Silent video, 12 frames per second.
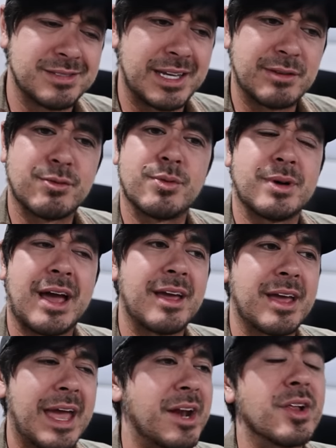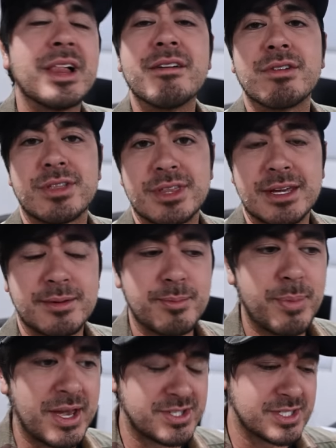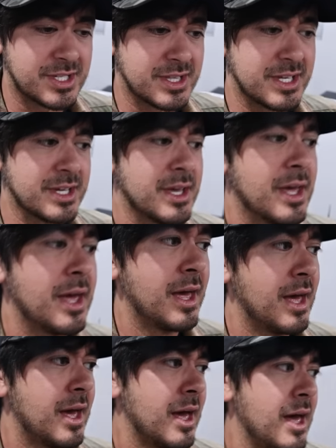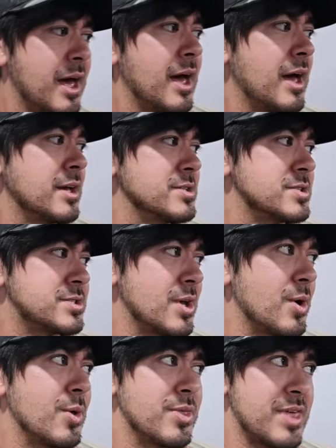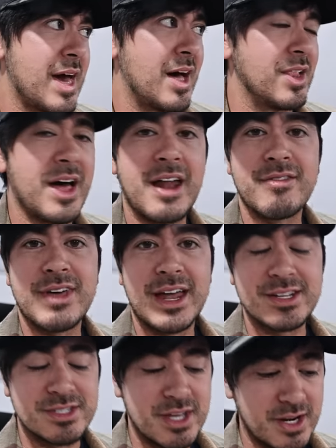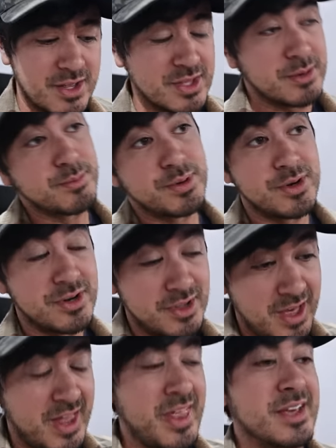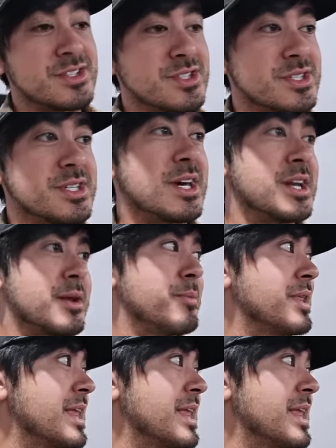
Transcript: invo- I handle everything basically. So that a lot of that is done on the computer, and a lot of that's just done on my